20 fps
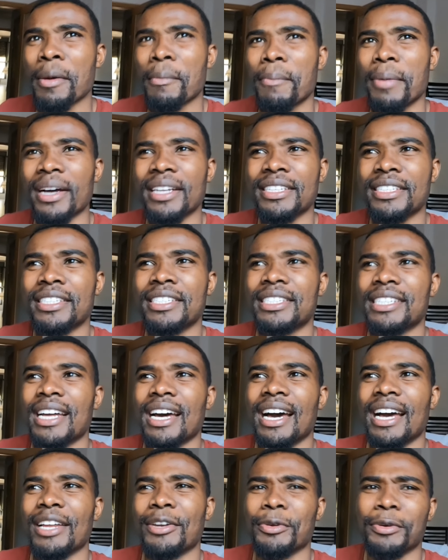but
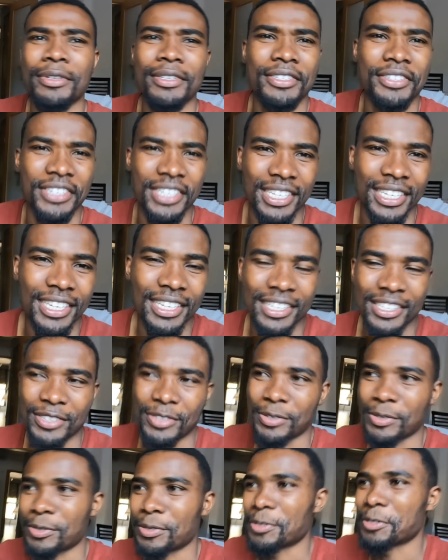I don't drink,
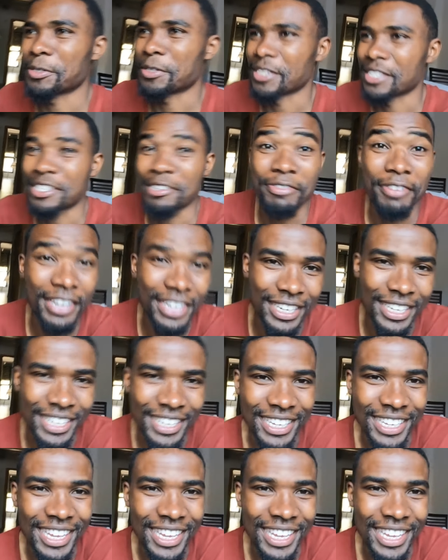so it's funny.